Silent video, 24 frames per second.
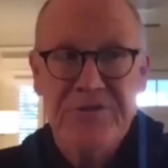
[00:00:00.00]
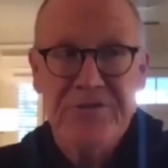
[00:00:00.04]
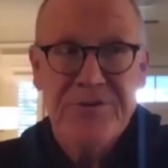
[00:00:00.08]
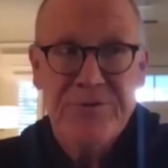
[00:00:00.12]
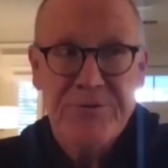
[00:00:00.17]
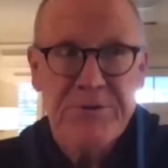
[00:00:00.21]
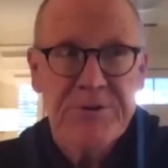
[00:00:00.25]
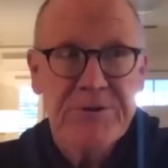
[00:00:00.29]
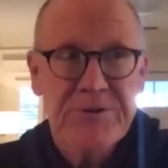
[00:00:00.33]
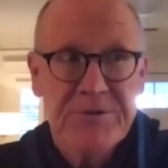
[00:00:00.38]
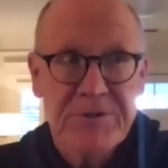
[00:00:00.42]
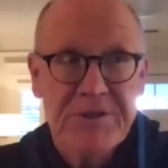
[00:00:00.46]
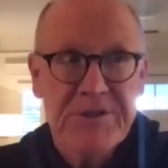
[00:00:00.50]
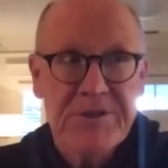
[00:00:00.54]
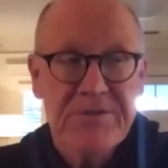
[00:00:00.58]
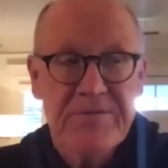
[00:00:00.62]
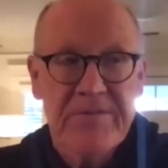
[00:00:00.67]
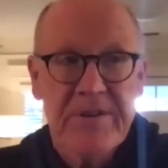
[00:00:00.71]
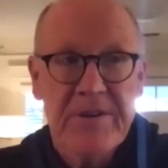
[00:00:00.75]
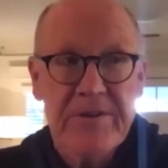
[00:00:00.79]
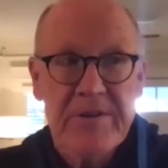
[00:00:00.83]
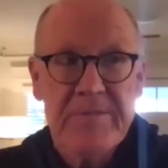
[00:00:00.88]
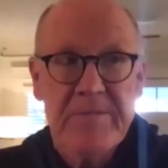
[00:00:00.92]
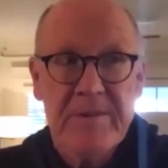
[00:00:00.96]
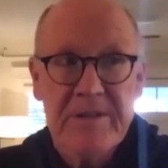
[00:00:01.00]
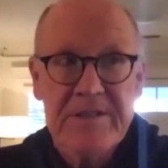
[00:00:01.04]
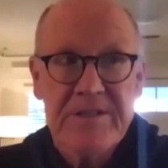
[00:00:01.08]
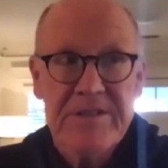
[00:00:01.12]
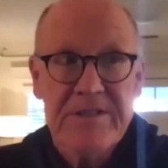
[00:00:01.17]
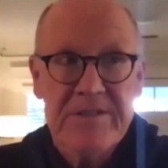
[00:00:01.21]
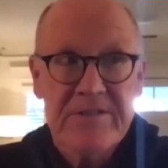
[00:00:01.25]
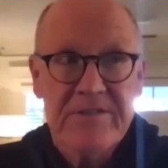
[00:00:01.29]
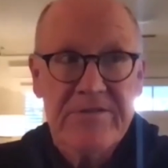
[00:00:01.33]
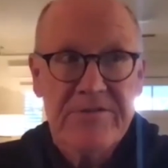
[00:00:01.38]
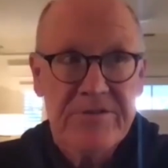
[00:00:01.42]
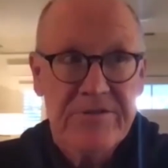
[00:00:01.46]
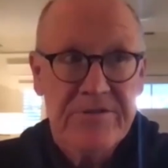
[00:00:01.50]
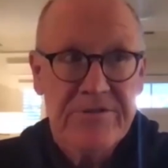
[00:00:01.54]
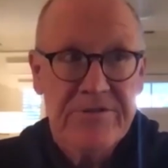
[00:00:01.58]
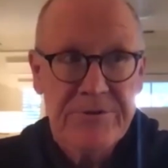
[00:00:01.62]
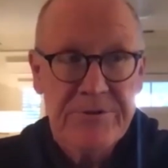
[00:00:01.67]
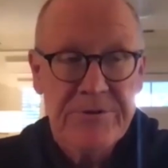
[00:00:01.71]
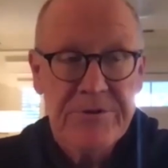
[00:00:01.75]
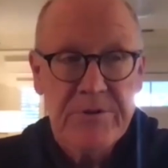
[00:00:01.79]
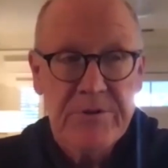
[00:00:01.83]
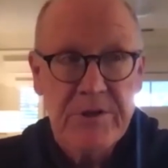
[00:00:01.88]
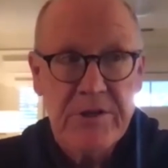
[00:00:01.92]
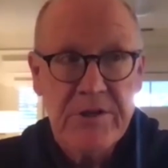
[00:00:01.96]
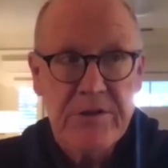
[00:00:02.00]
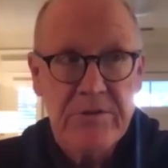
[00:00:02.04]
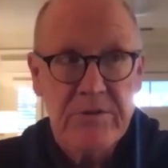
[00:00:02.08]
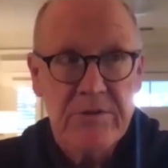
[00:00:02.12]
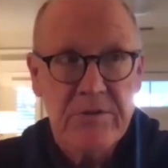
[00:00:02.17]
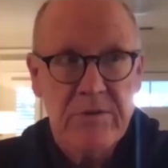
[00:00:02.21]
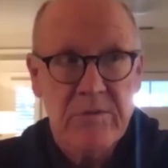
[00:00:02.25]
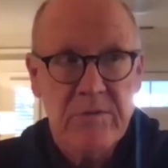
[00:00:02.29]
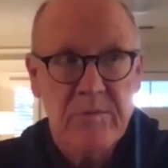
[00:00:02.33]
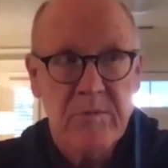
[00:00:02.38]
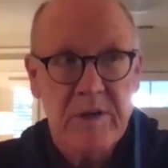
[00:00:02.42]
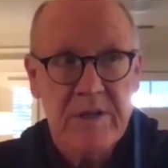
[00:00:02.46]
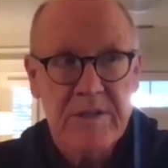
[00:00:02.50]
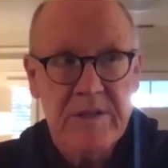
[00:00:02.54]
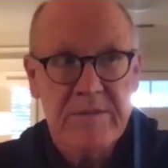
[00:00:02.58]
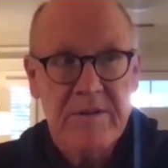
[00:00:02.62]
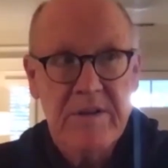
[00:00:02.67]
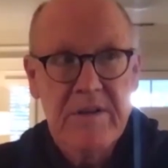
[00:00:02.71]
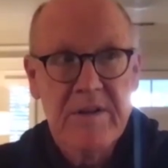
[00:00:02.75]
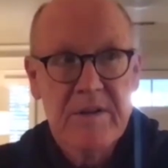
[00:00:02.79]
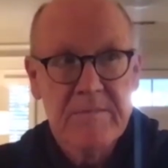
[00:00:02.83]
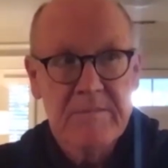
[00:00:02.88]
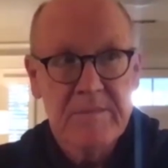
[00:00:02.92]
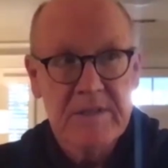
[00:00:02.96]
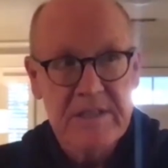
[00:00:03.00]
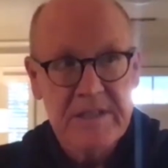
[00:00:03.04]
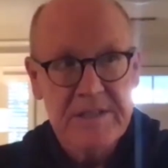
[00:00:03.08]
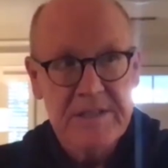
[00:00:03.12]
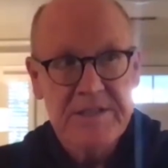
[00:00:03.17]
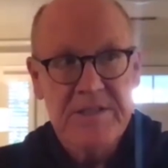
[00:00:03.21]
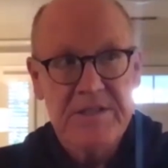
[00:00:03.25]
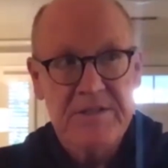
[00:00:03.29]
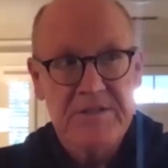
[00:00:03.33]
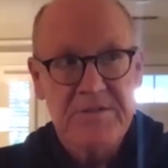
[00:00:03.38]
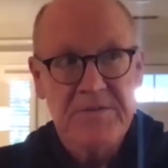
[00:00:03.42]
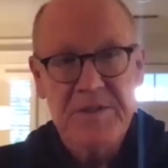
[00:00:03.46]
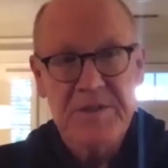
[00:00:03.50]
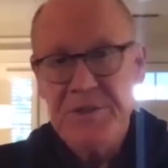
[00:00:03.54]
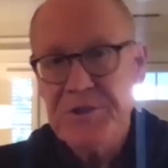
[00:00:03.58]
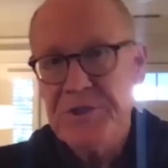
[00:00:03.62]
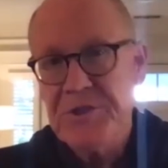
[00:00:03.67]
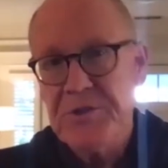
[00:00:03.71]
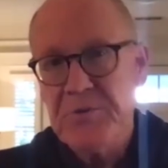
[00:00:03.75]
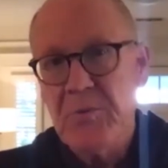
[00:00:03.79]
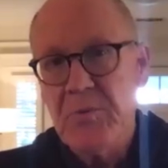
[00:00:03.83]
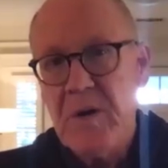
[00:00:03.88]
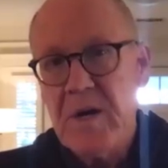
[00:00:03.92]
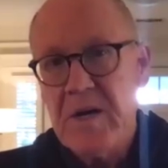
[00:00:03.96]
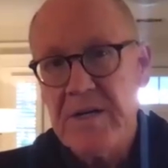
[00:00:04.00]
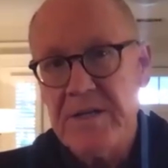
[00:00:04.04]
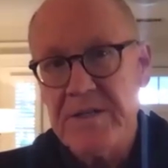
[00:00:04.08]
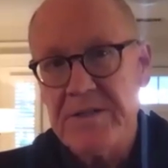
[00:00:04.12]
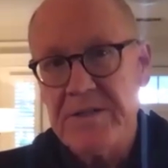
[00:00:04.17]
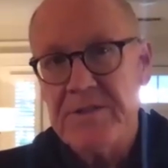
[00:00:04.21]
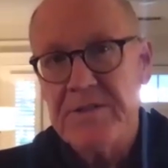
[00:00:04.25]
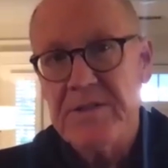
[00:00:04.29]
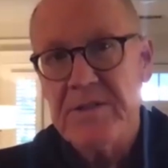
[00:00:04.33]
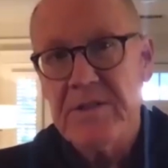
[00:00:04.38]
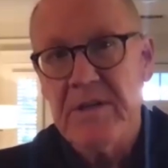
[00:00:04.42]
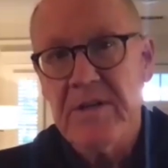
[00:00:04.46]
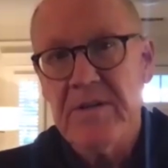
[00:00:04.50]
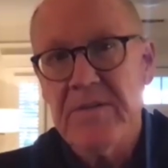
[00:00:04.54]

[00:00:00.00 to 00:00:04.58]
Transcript: very much true to her, what Melissa's vision was of